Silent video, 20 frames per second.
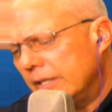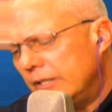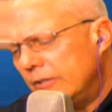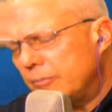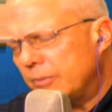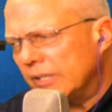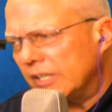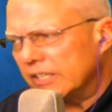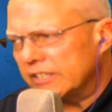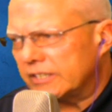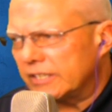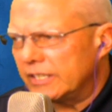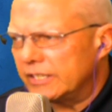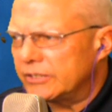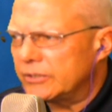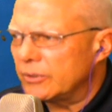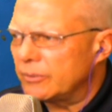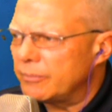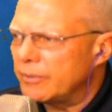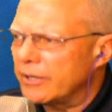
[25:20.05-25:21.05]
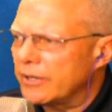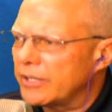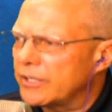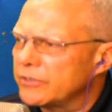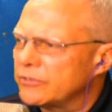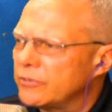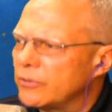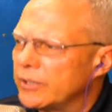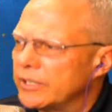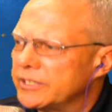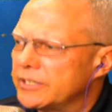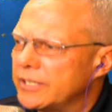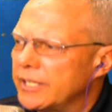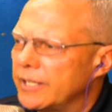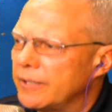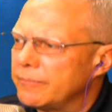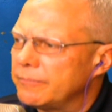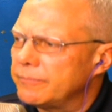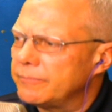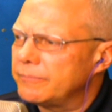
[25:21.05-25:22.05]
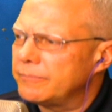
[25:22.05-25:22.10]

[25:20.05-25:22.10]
You've been listening to America's Voice Now.